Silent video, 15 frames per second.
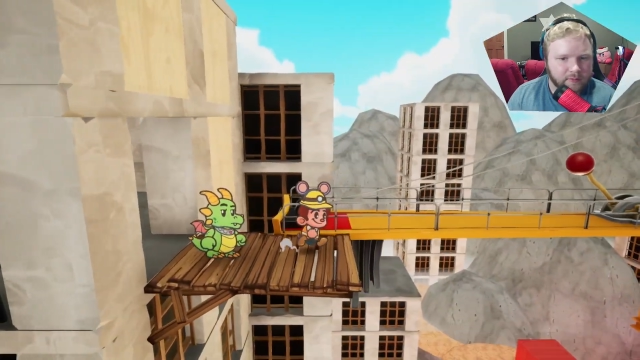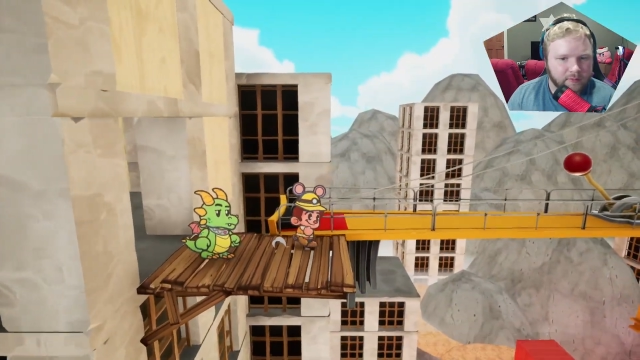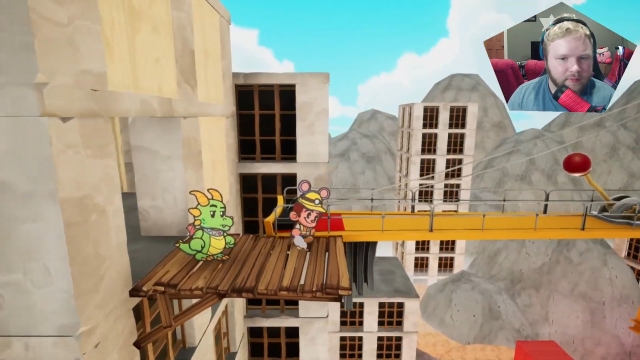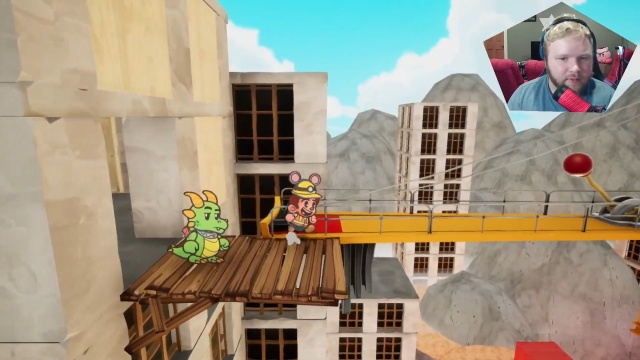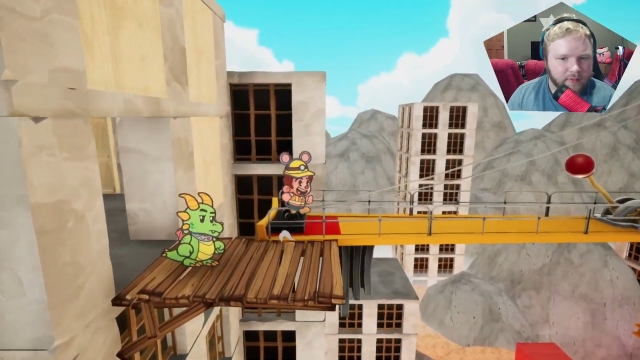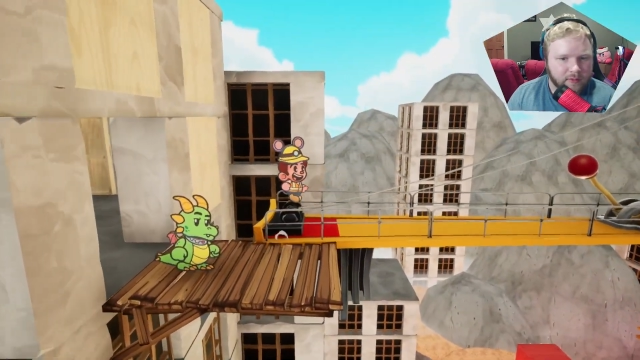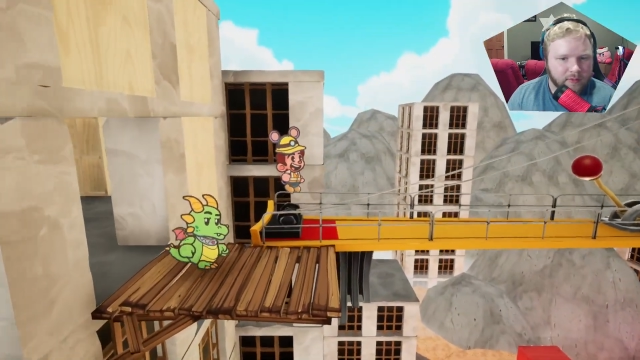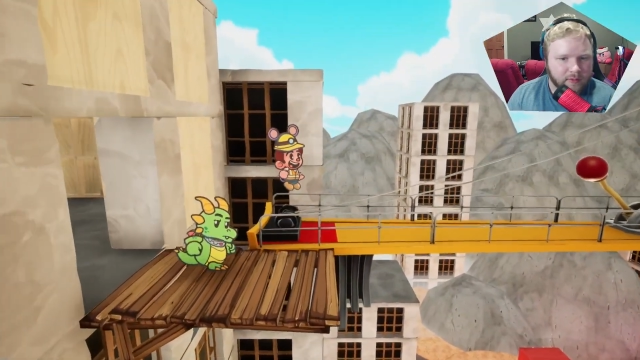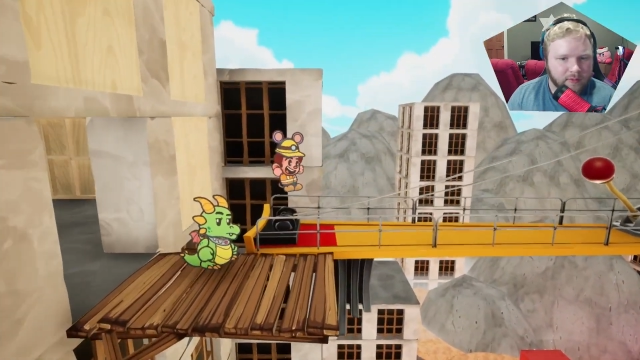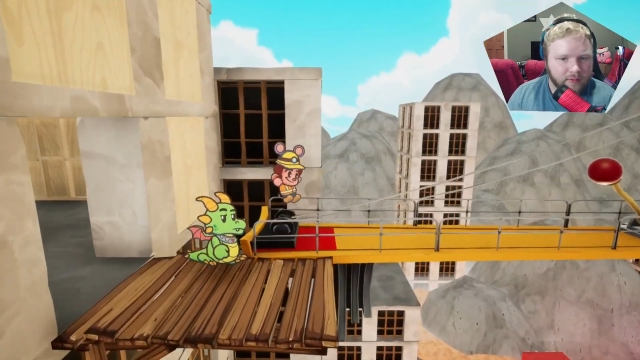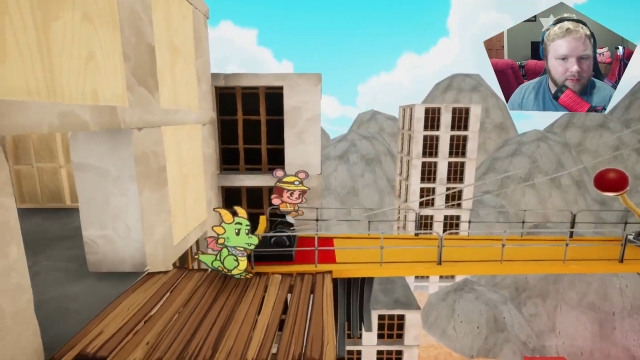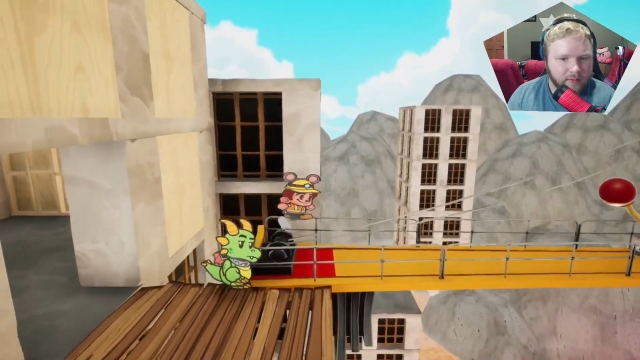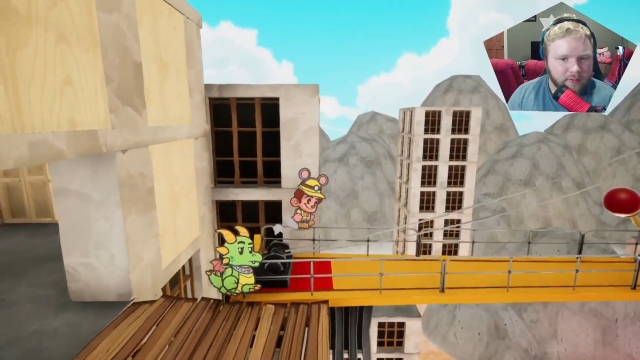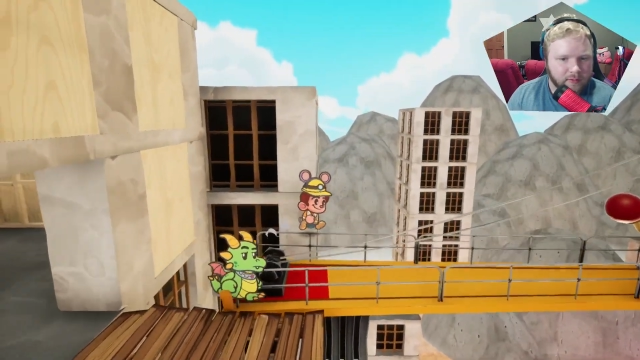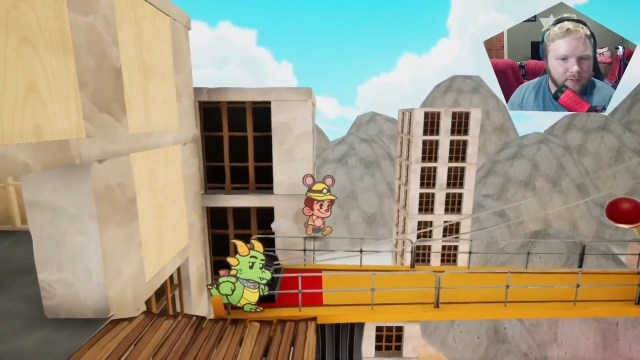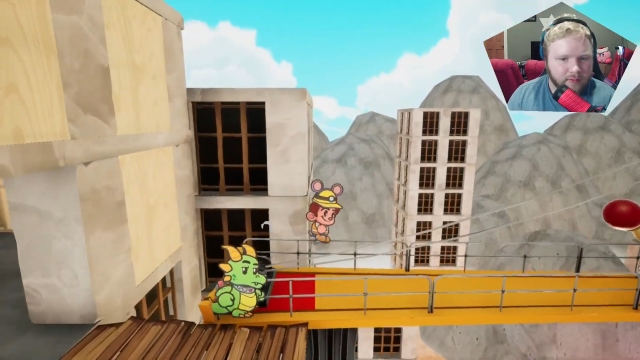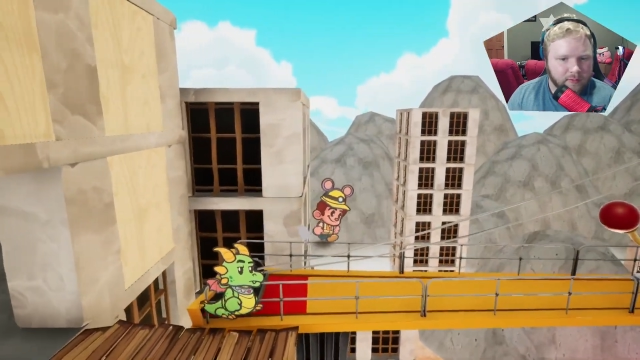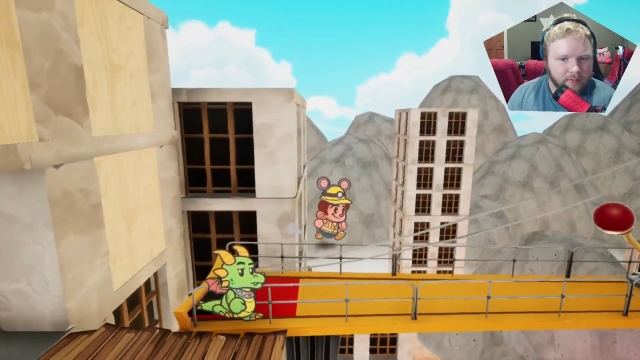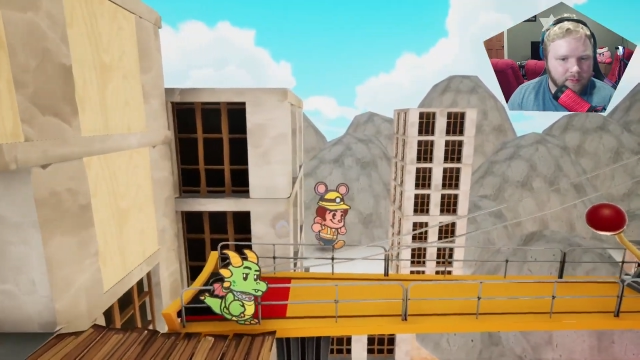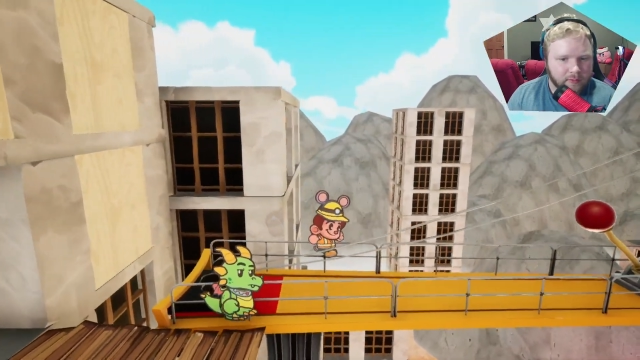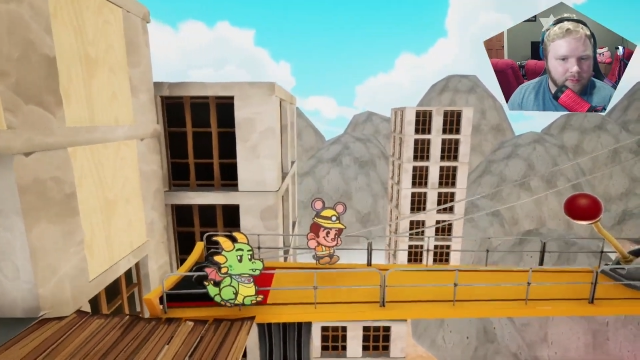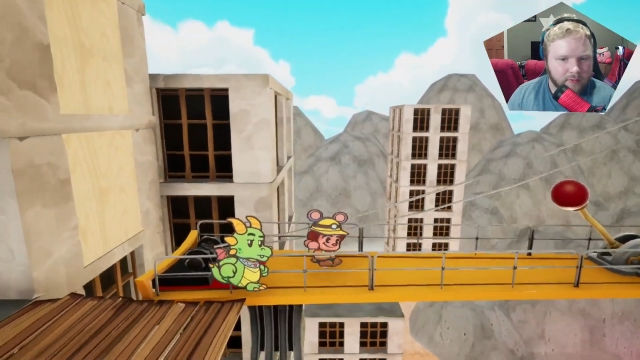
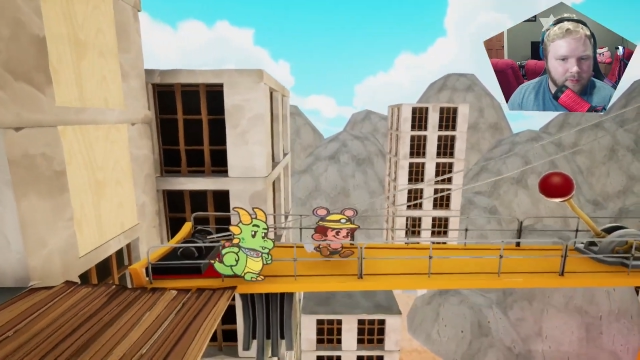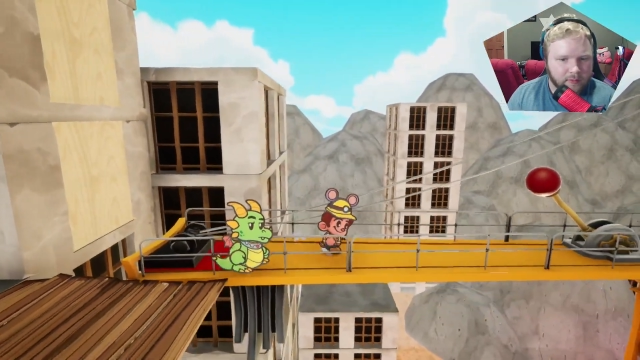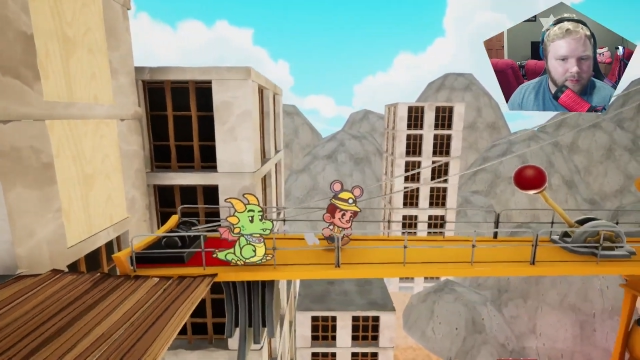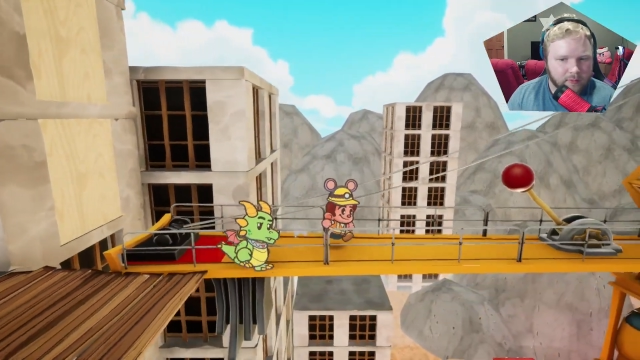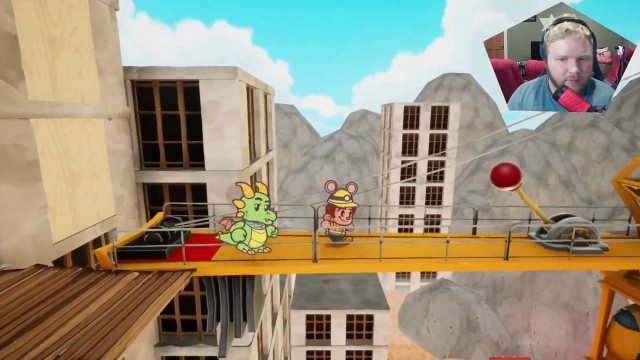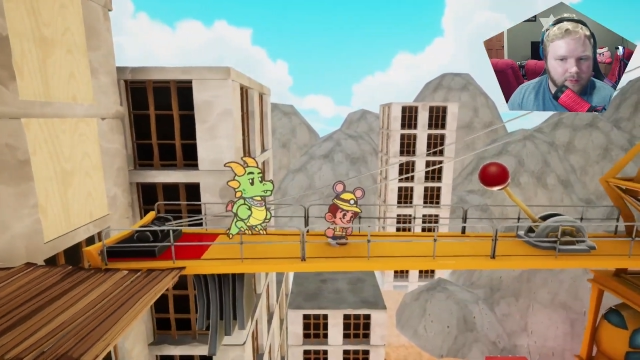[no speech]